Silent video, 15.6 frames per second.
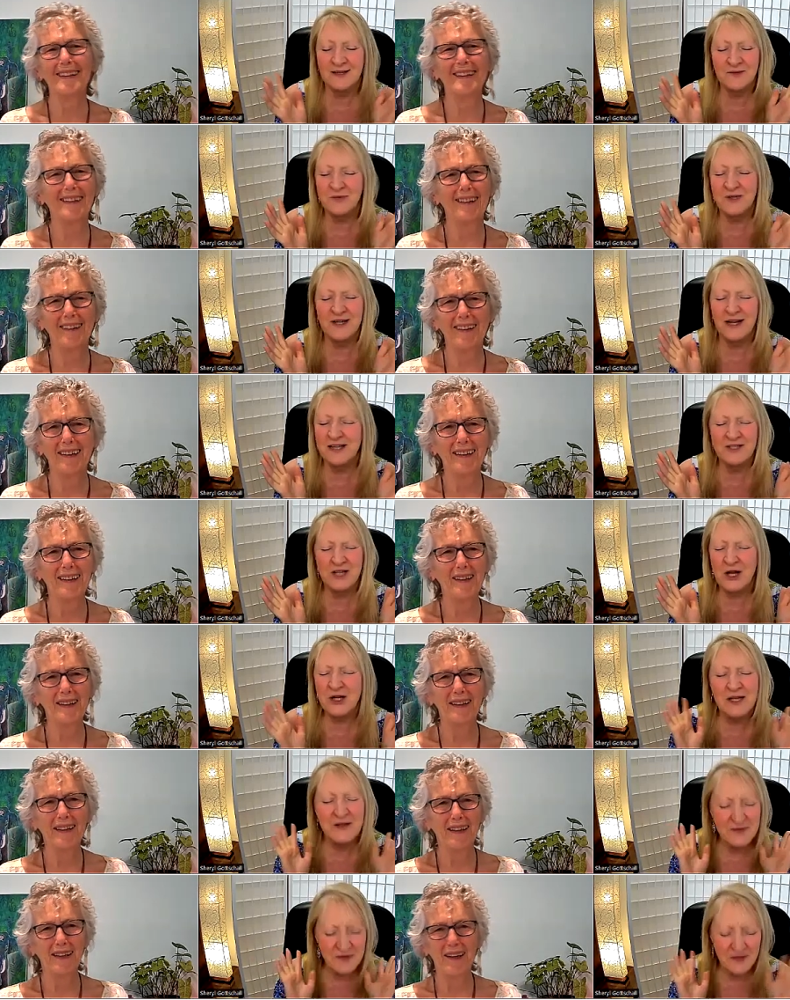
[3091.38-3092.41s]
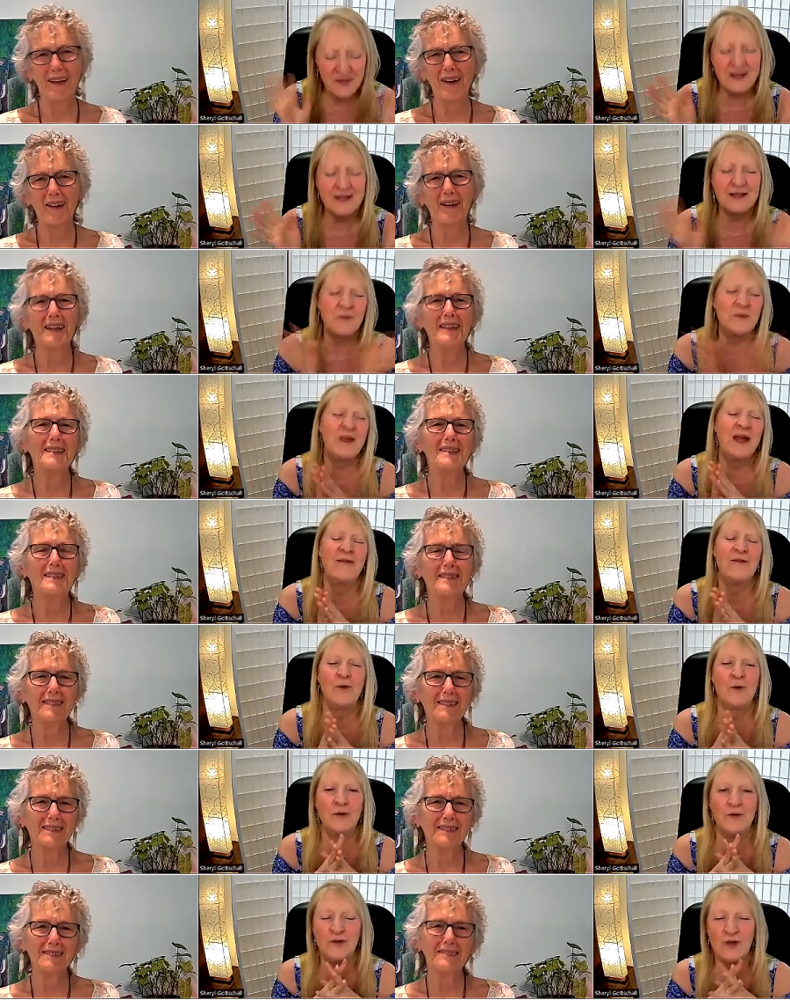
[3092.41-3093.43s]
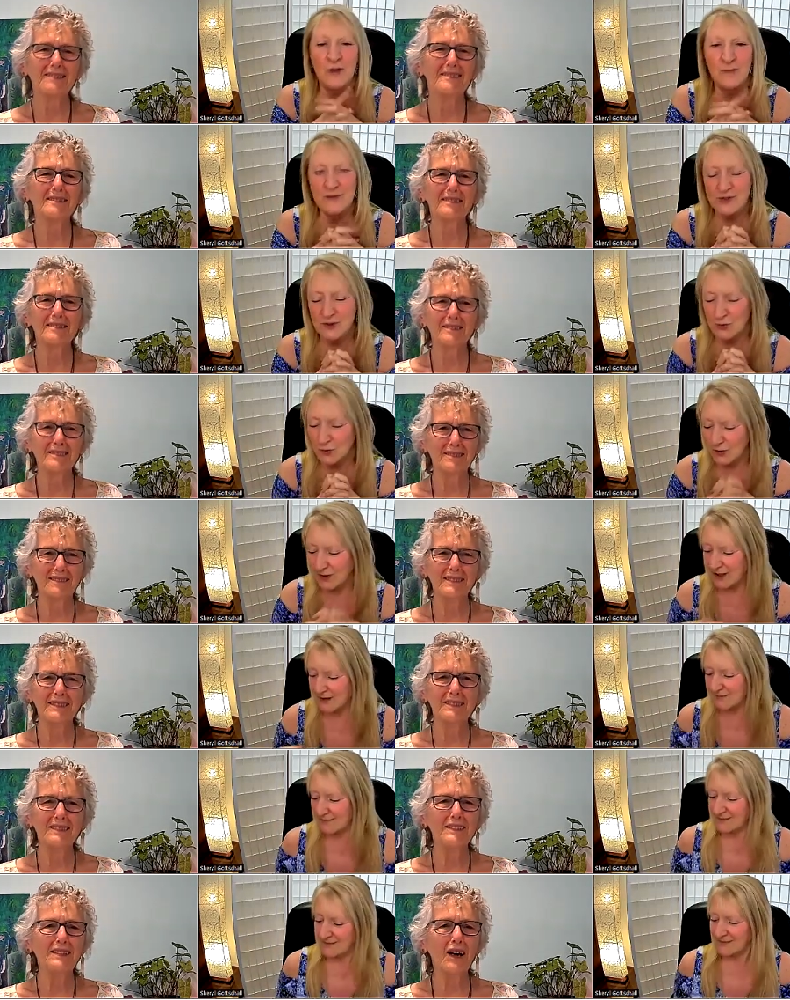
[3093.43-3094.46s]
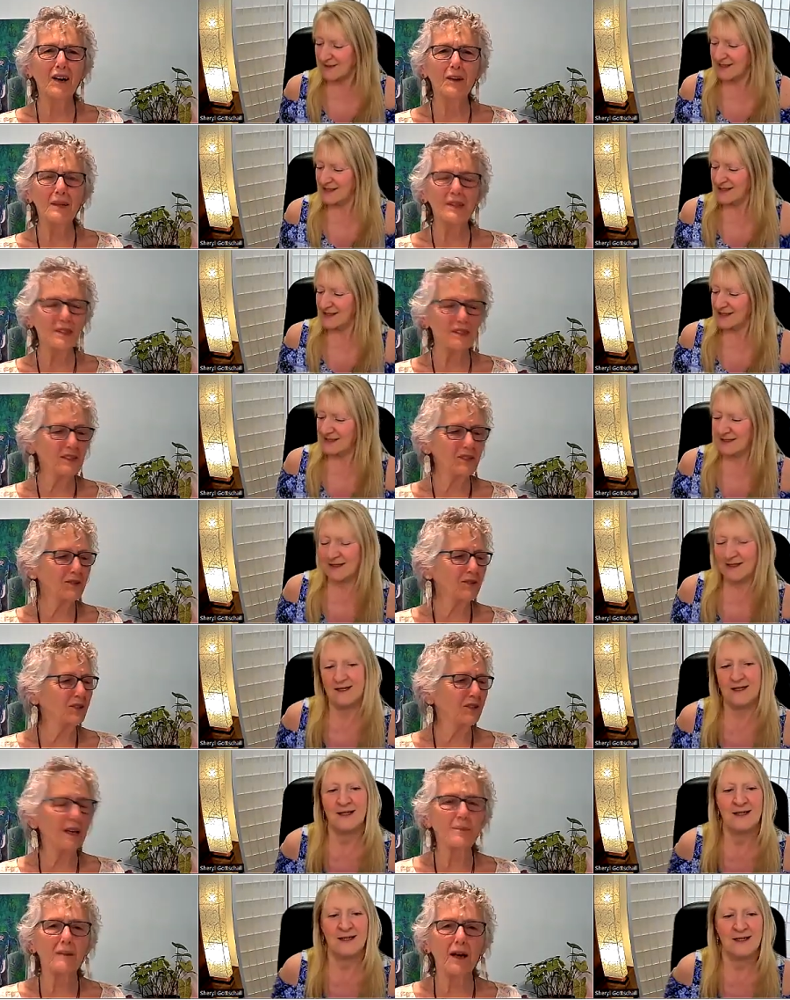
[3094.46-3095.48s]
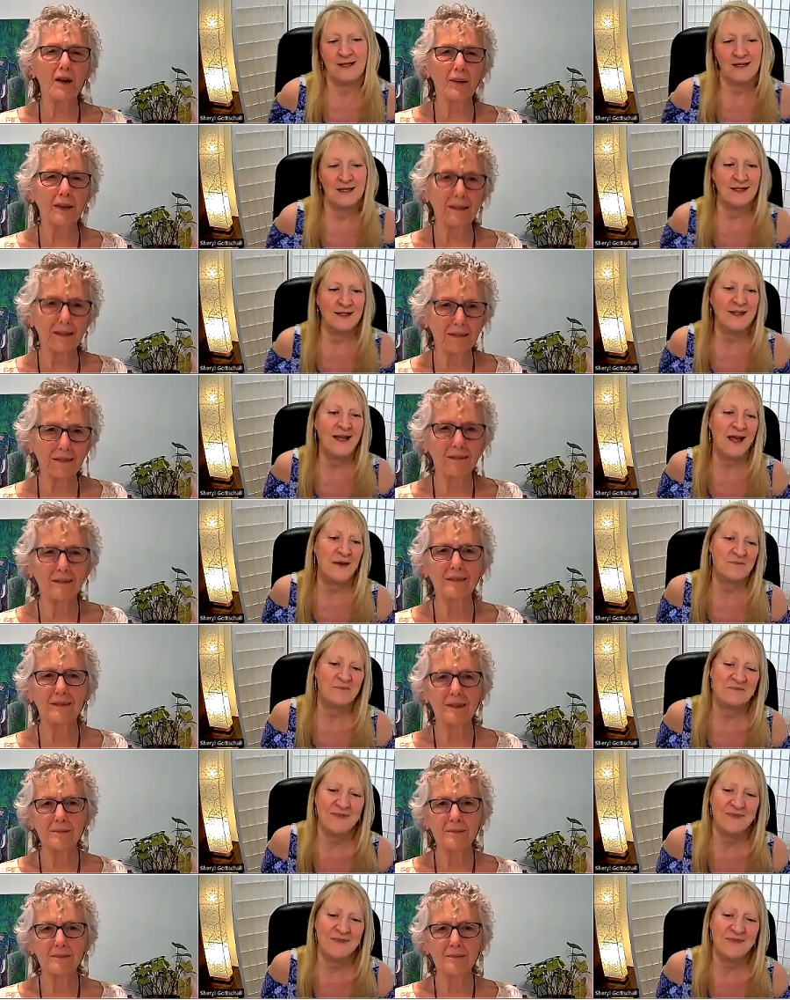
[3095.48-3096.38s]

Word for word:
Speaker 1: that we, I don't even think that we ever will stop talking. No, we just keep going. Yeah.